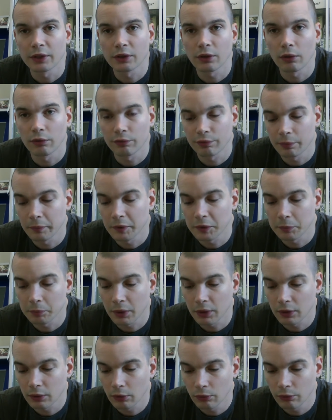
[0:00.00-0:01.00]
on from this
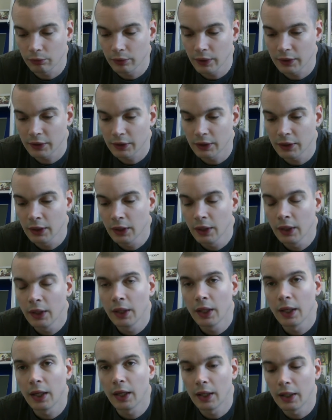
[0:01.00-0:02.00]
bundle already.
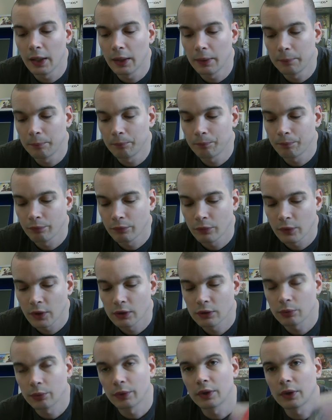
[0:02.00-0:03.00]

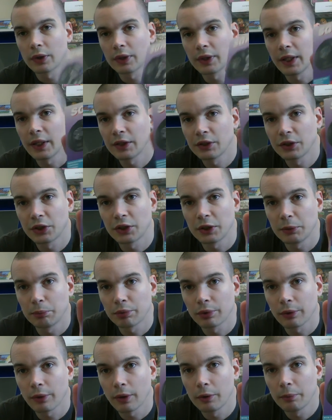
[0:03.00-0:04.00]
So we got an SG
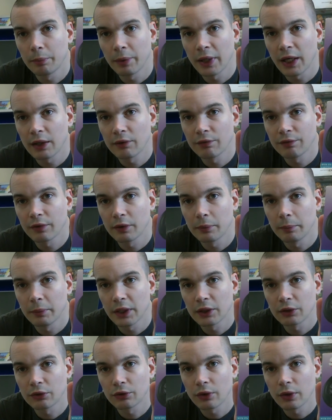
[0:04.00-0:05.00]
Pro pad for the
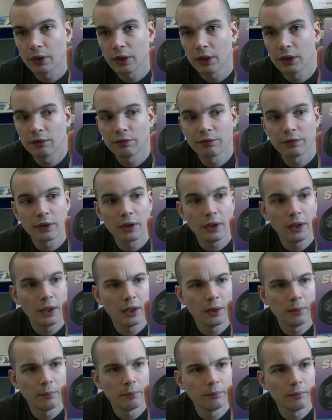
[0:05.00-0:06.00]
Mega Drive.
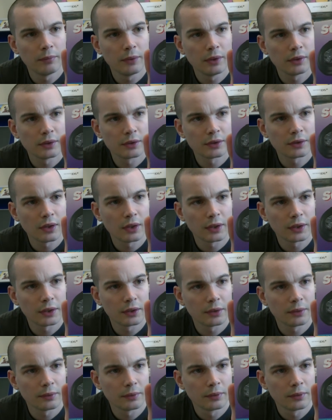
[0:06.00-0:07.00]
It's like a